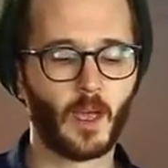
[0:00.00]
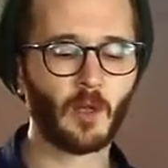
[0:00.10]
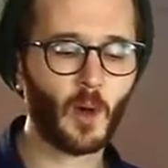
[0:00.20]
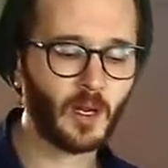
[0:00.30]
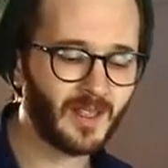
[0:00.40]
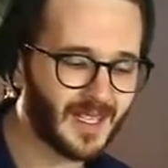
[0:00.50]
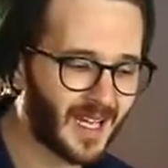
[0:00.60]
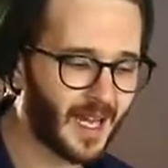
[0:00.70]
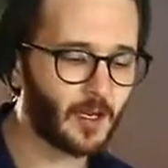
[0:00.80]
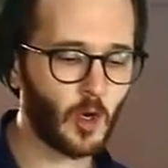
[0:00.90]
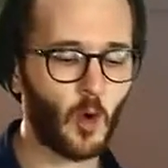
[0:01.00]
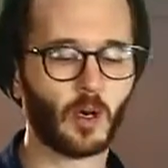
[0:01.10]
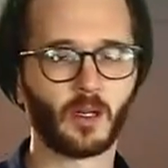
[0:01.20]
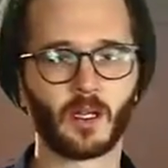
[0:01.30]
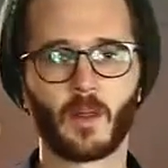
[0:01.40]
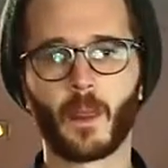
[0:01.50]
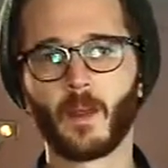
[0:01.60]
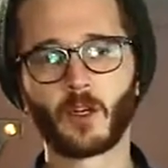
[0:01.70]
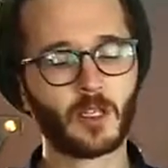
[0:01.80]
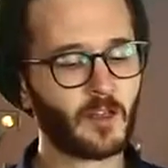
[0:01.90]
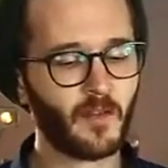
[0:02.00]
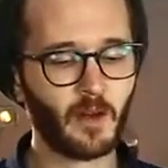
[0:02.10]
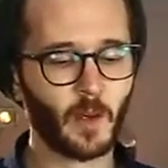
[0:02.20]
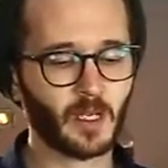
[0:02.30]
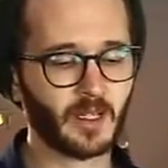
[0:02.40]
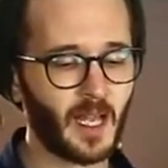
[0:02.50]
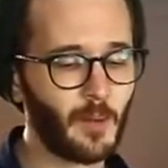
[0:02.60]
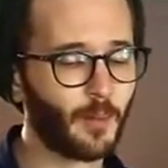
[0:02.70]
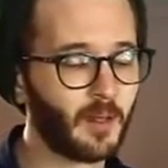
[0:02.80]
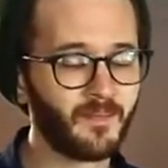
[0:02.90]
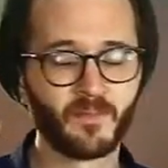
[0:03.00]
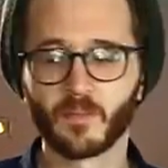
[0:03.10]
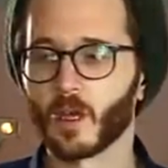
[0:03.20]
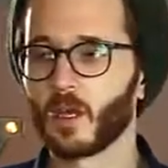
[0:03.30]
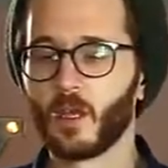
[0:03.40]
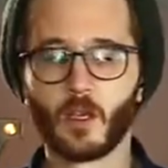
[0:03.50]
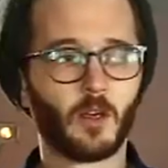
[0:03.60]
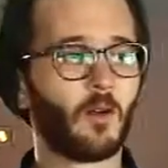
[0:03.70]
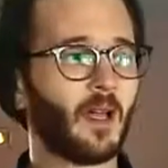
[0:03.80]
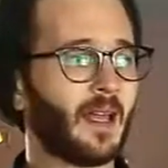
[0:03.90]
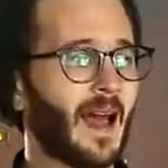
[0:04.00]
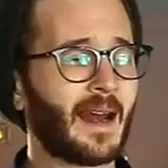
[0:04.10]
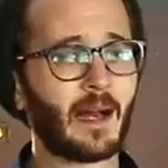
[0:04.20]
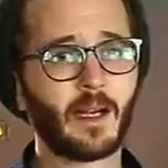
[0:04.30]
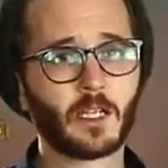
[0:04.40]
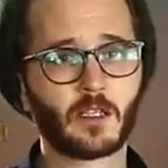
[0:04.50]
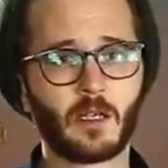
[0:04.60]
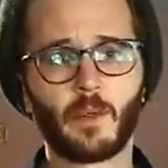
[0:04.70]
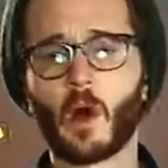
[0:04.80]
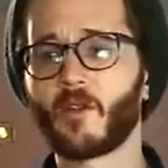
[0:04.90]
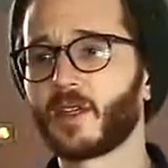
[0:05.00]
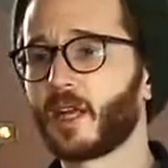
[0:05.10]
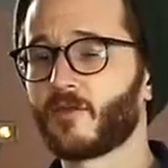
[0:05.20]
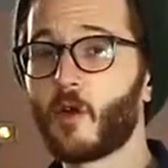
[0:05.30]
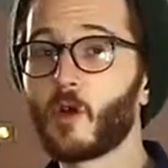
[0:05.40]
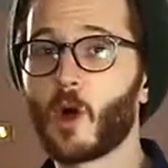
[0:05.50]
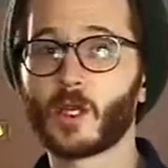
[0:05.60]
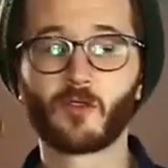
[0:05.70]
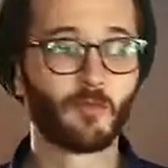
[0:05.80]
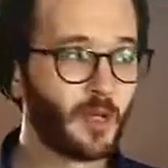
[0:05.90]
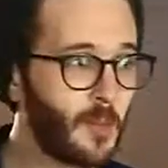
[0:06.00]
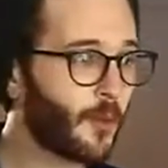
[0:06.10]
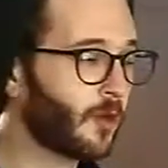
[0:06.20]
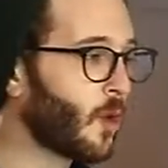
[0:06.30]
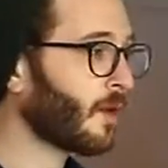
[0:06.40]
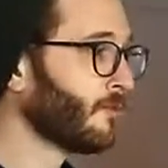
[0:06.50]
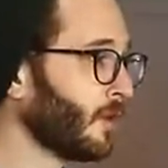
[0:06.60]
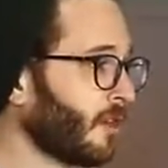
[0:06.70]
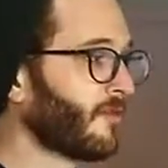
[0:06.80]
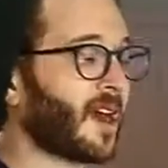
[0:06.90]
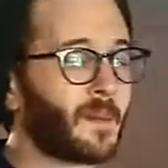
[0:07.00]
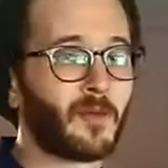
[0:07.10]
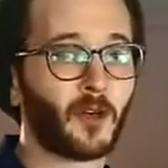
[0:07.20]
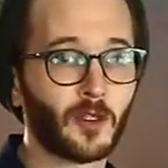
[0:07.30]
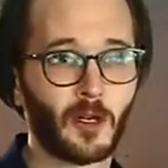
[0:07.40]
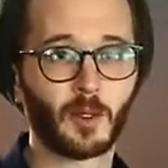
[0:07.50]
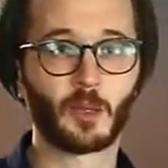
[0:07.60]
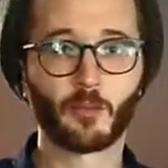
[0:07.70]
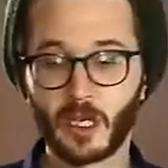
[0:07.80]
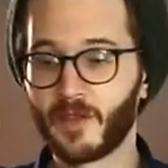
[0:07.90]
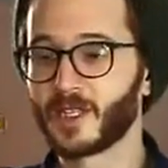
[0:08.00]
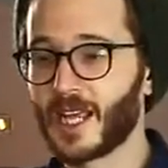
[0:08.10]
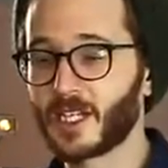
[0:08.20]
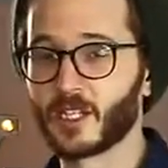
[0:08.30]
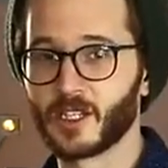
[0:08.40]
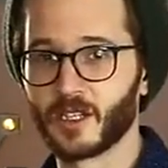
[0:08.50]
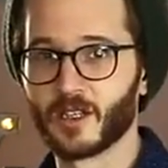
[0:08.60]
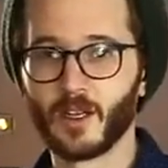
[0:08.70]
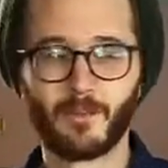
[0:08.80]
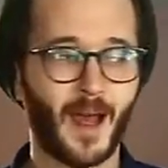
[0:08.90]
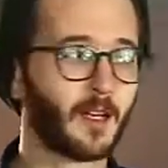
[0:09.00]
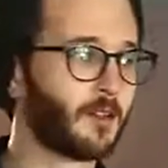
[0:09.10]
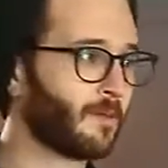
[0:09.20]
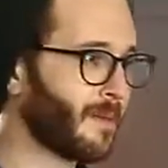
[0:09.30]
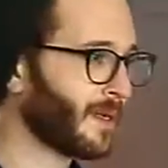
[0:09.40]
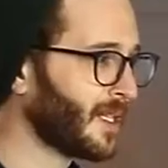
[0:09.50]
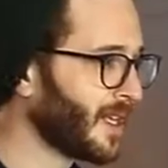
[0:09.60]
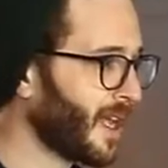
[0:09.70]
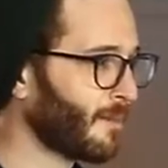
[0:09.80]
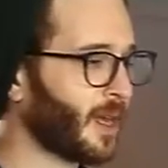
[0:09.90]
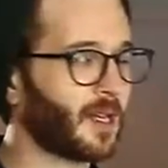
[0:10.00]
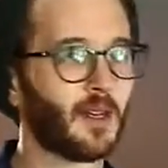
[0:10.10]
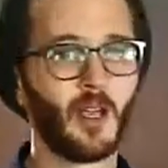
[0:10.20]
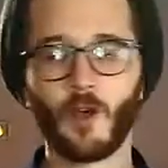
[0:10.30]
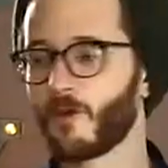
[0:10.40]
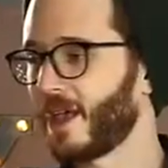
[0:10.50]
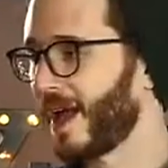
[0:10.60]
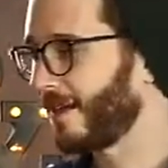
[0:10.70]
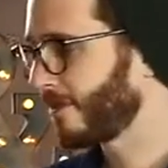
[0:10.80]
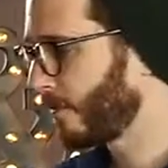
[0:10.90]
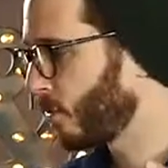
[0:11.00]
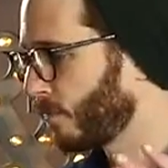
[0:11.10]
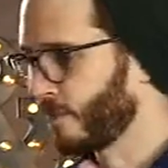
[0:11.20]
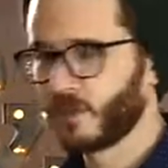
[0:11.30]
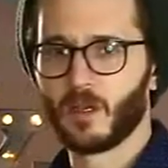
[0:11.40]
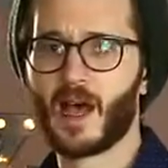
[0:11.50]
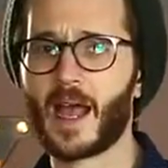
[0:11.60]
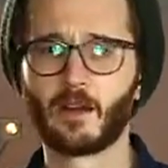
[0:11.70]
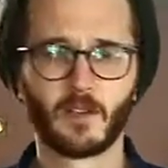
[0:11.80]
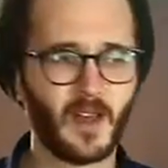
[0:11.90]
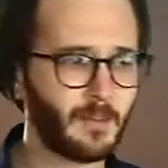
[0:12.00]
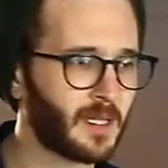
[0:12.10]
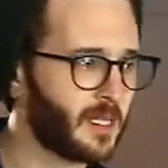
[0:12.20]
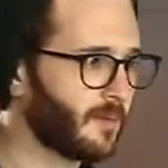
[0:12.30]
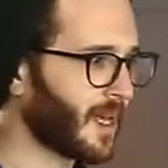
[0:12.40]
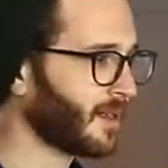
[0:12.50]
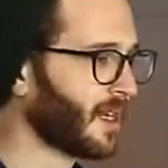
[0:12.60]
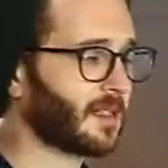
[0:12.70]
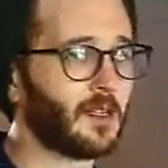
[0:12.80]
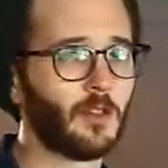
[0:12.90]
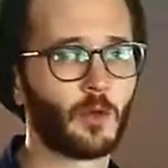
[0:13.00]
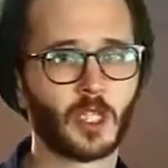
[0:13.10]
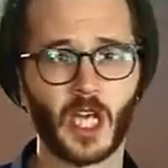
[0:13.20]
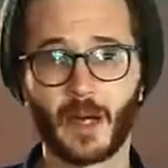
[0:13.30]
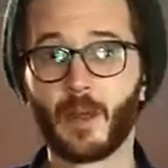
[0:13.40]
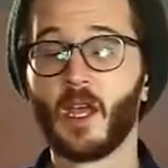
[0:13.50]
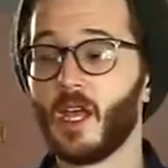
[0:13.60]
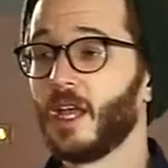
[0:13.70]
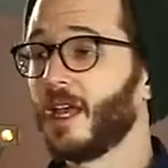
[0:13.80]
And you want to design accordingly. Just as a very quick example, at our agency, we often get phone calls from people who are really fed up and frustrated with their previous agency, managing their PPC campaign, or they hired a development team that didn't do a good job.